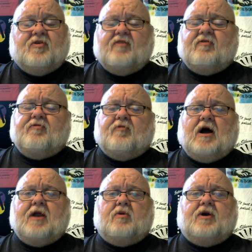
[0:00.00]
Every
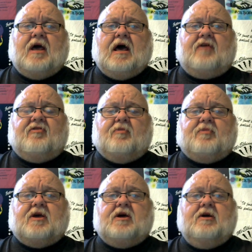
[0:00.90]
Friday, we're going to add
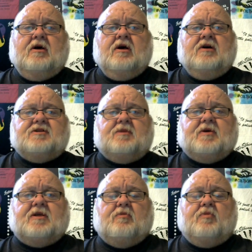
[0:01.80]
something in, something
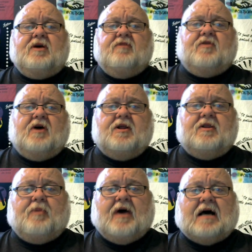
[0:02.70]
that we have done in the
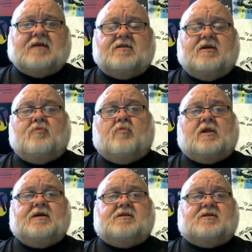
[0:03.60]
past that
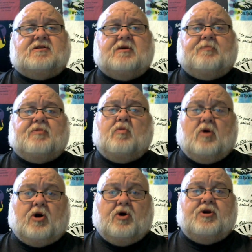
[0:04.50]
relates to something
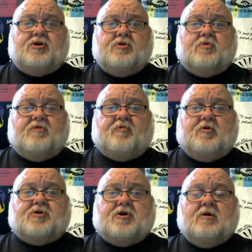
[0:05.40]
we're going to do in the
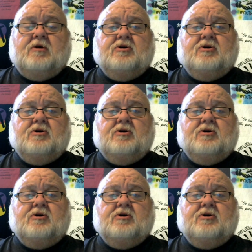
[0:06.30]
future.